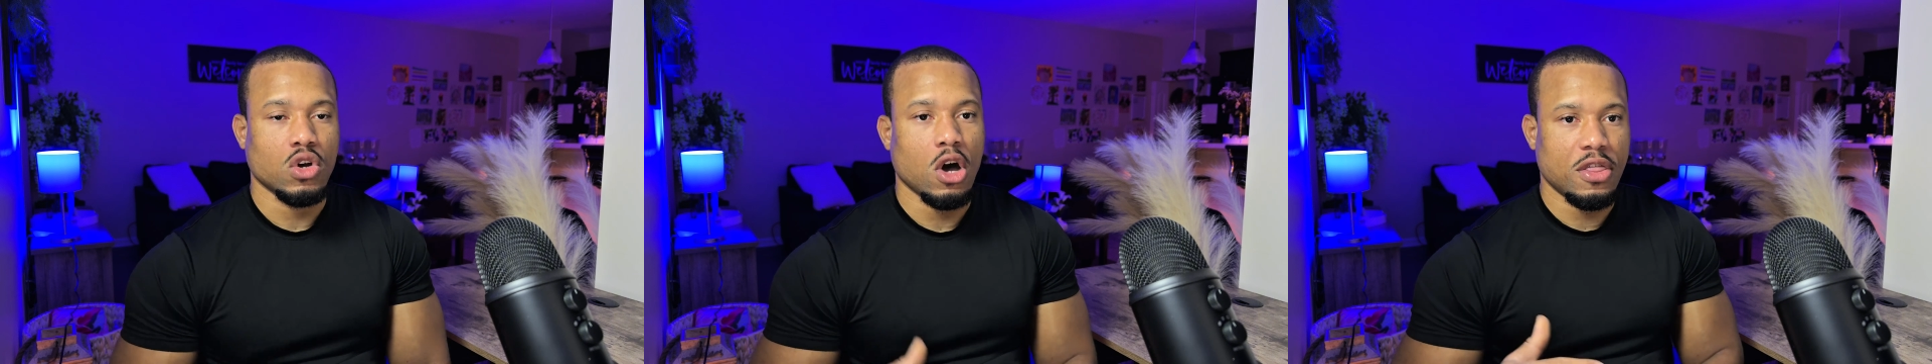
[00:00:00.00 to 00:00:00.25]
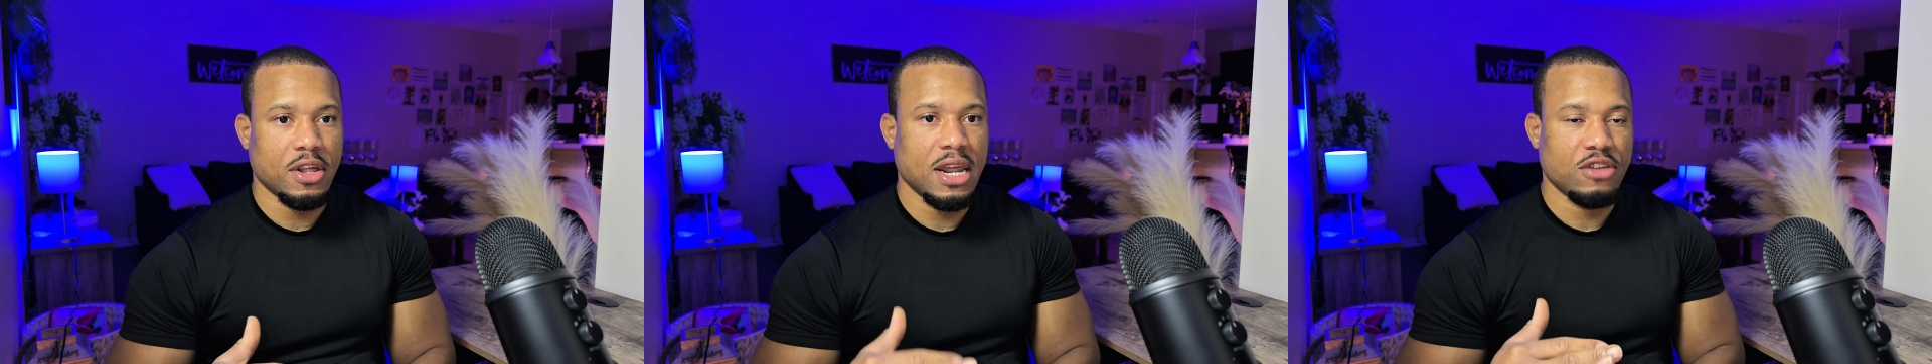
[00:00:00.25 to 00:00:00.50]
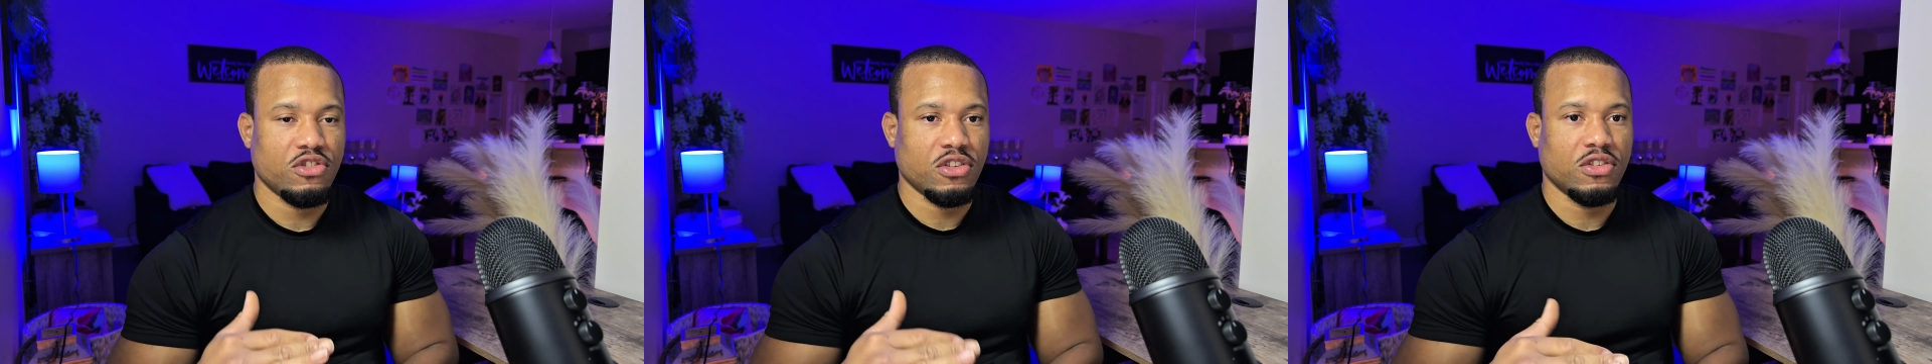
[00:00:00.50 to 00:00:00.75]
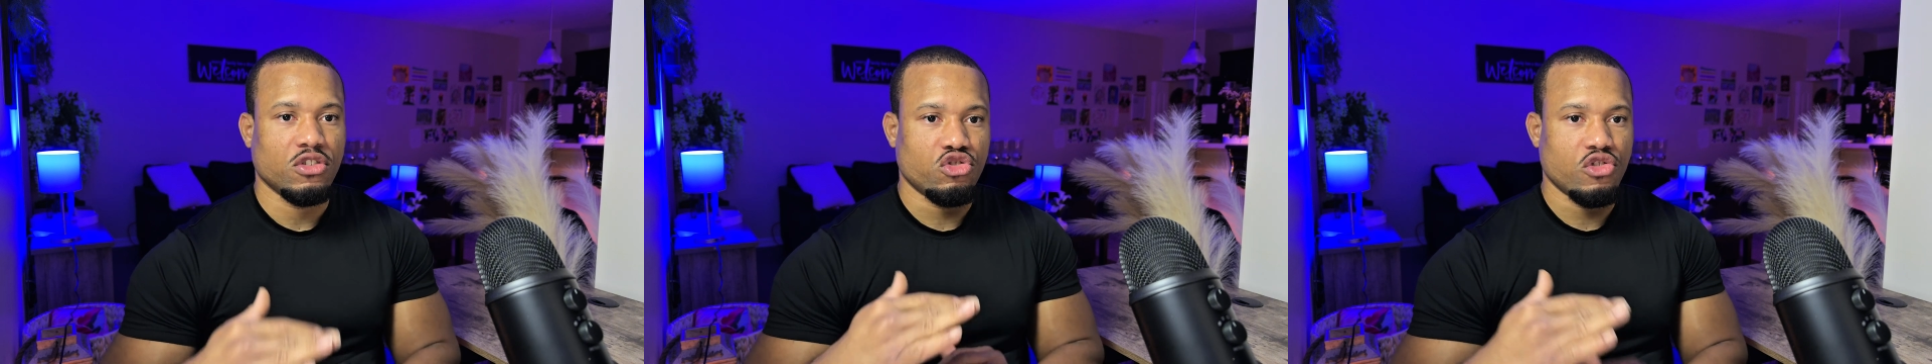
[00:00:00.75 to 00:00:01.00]
Other than just
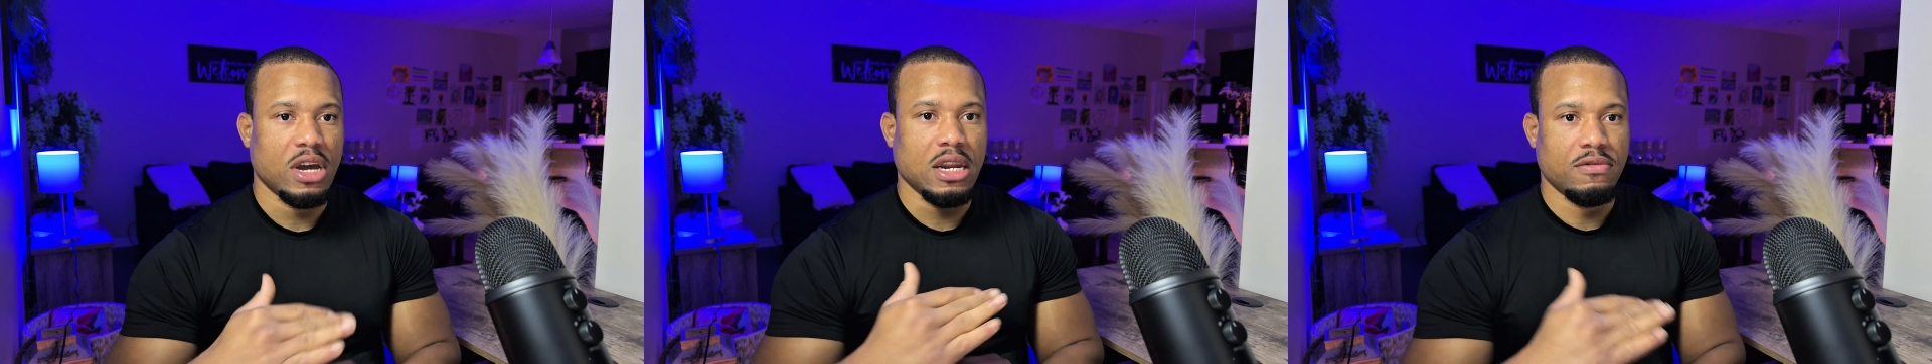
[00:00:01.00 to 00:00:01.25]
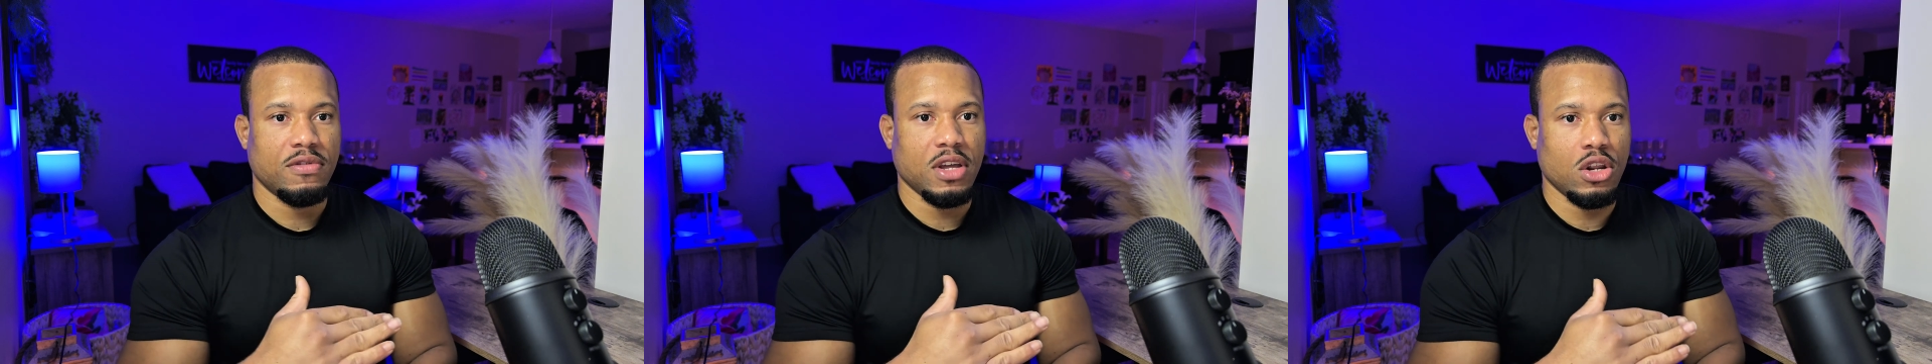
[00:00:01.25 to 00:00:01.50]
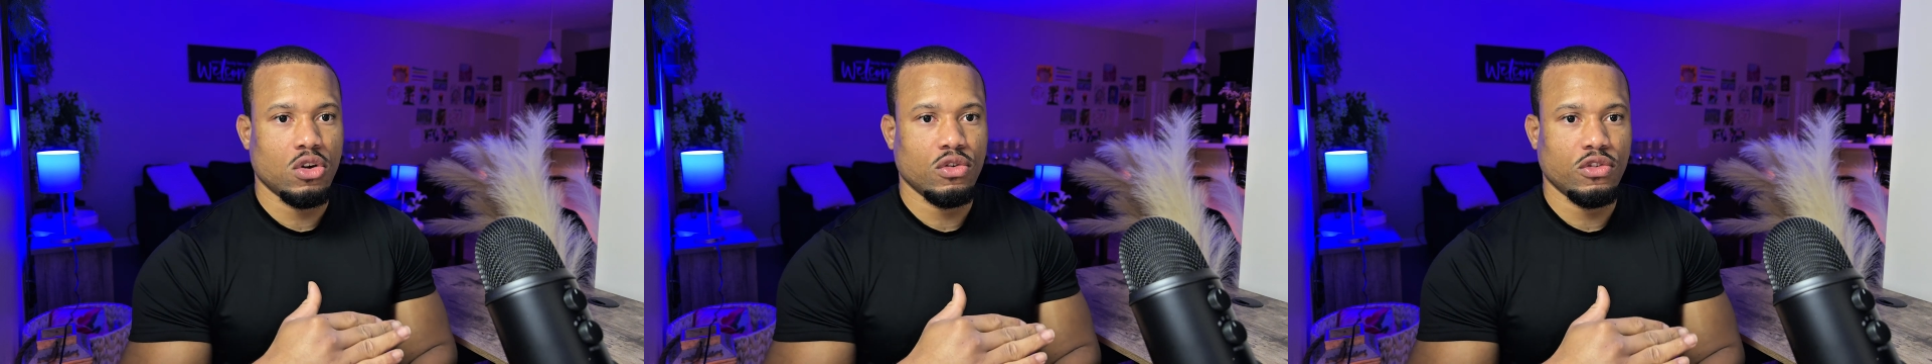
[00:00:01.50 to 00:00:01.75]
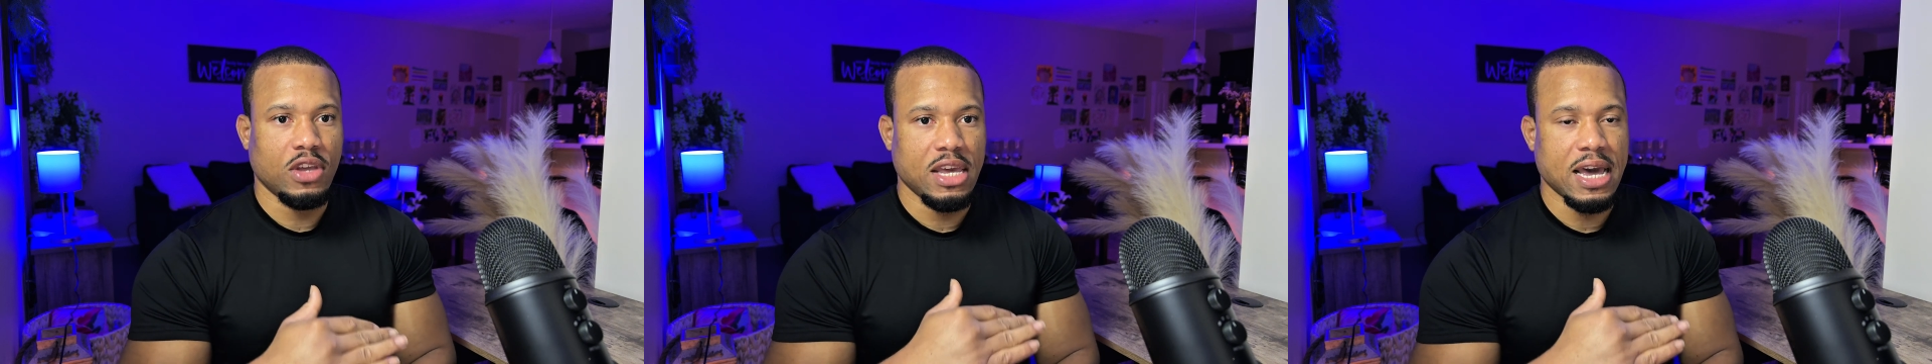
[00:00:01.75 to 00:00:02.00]
the training videos,
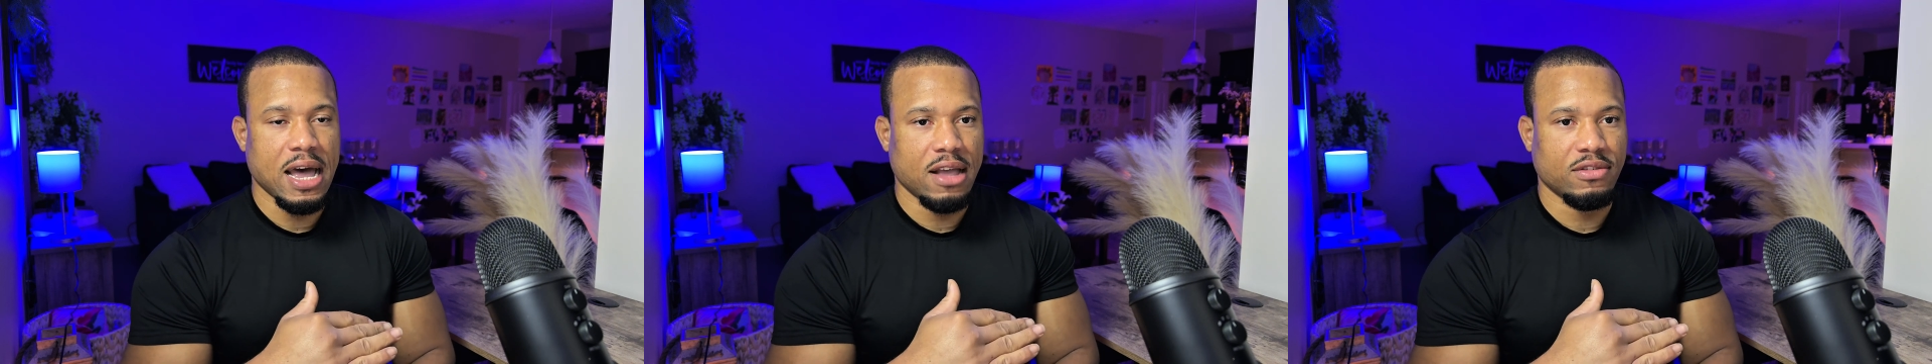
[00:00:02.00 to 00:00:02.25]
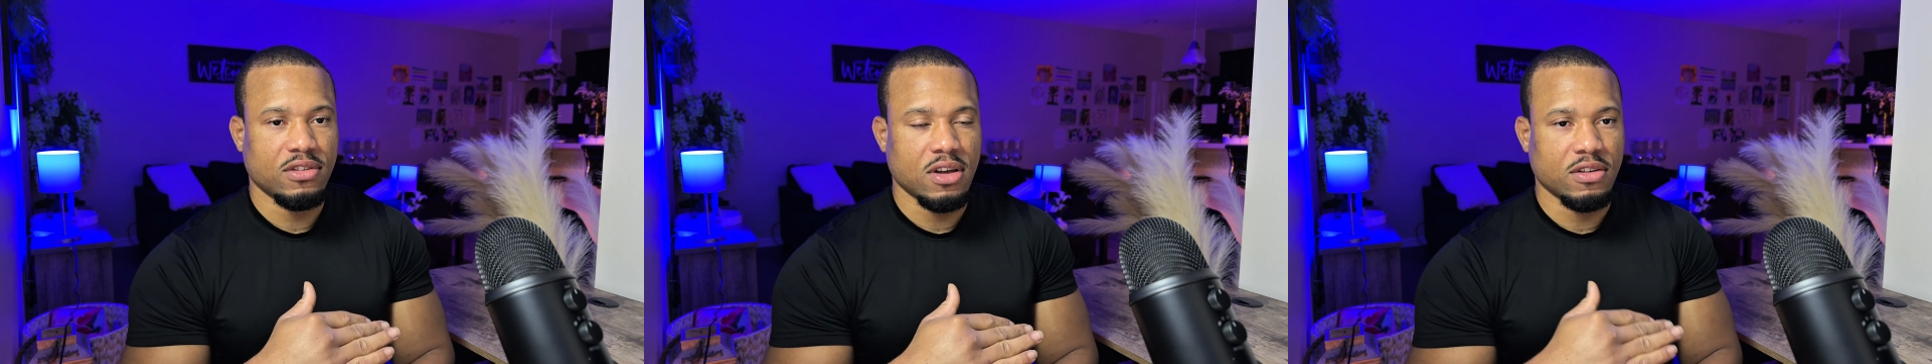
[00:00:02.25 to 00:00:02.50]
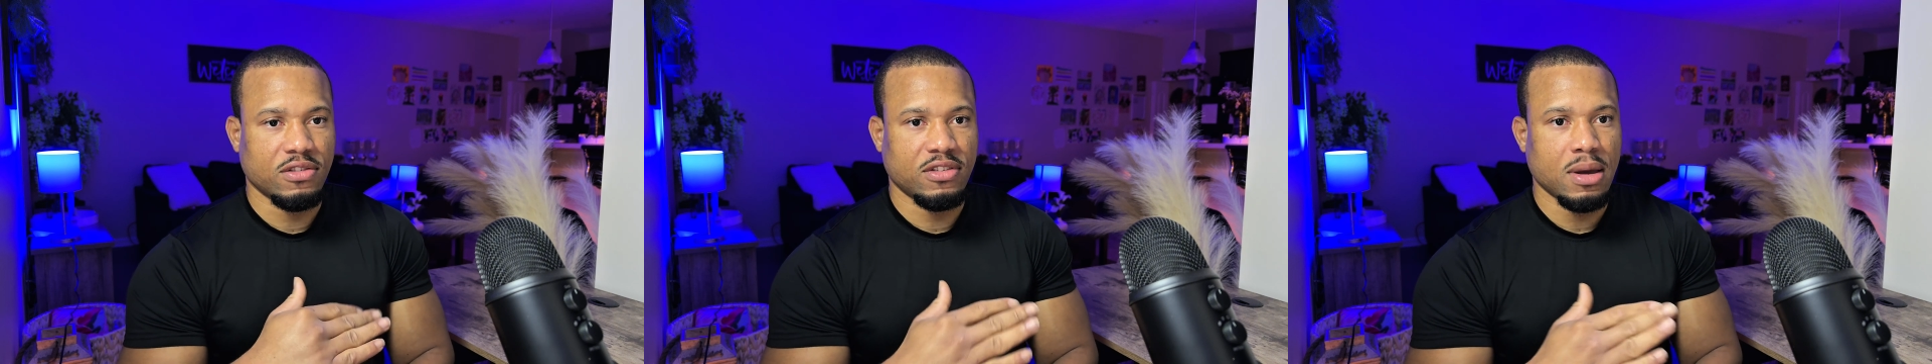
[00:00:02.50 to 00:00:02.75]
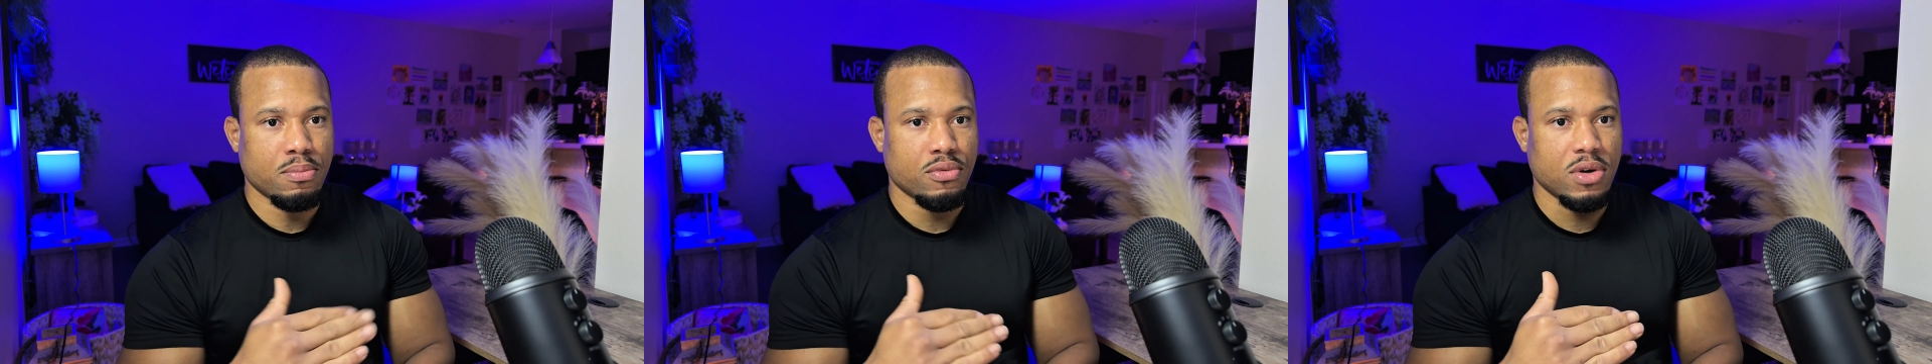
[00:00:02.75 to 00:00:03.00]
he has a
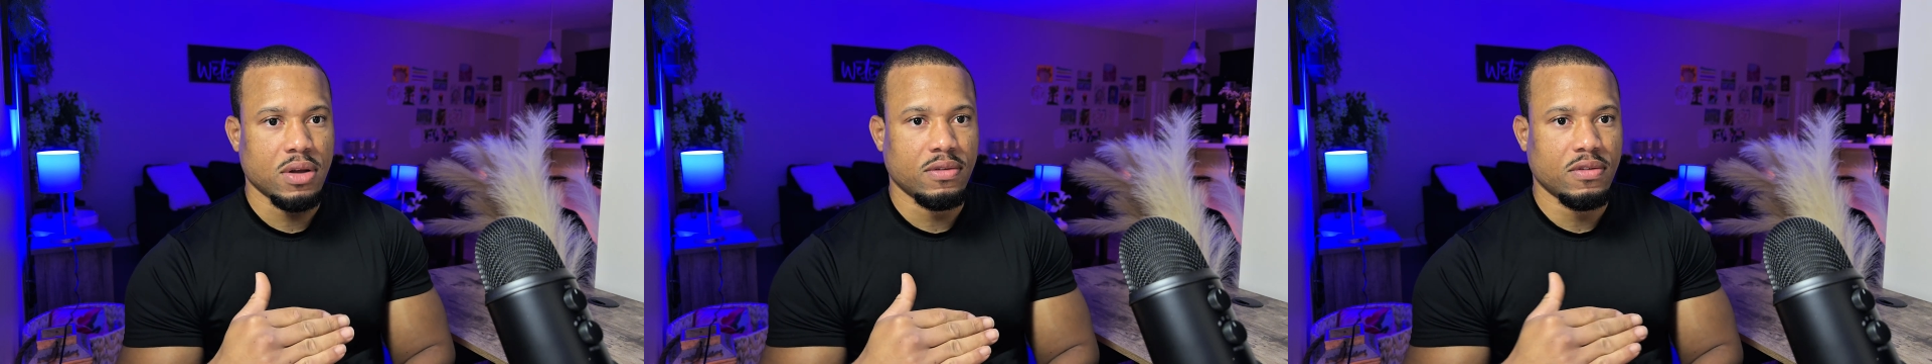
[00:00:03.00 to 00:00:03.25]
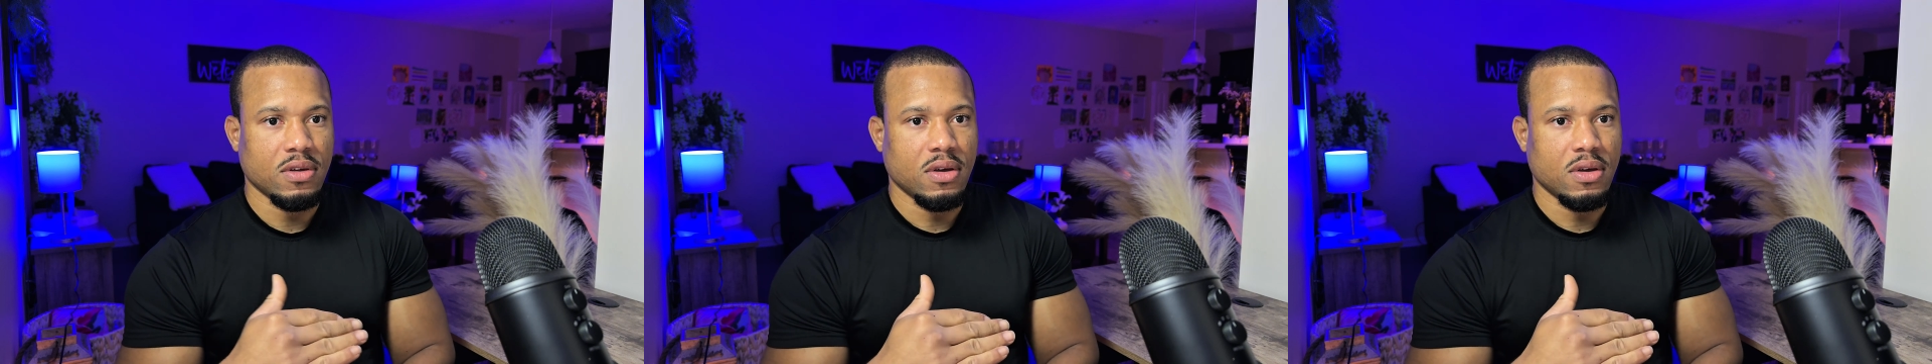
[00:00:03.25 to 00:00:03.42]
separate